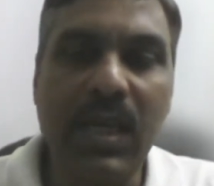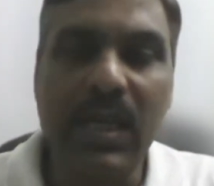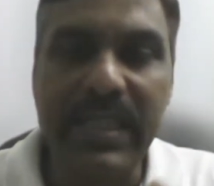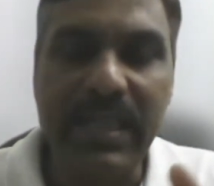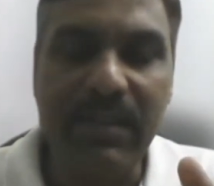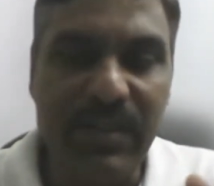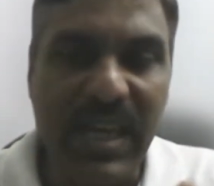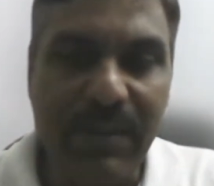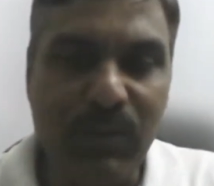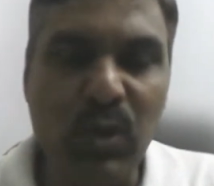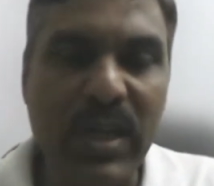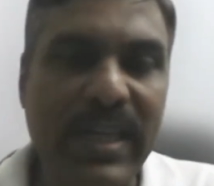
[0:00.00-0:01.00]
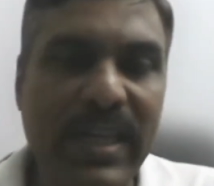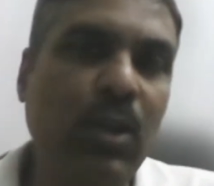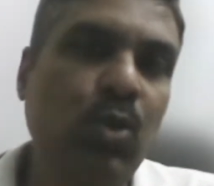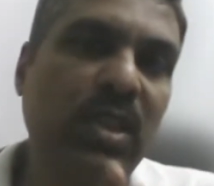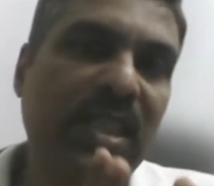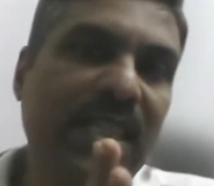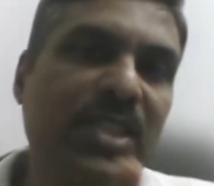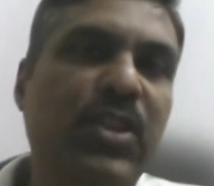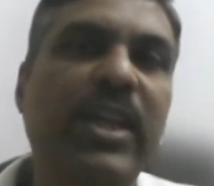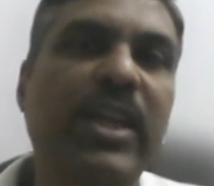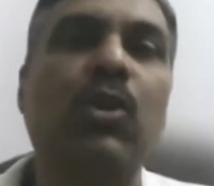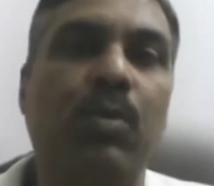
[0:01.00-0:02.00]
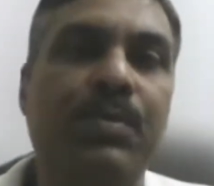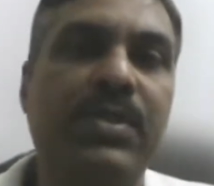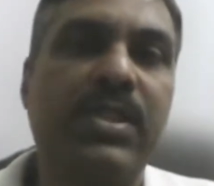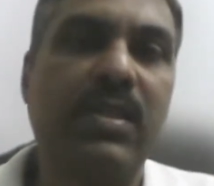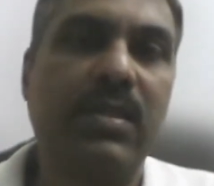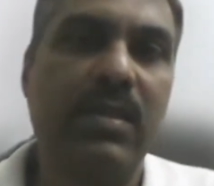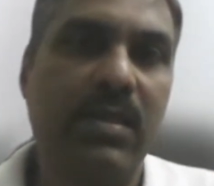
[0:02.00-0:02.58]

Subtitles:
we have to cater to these three groups: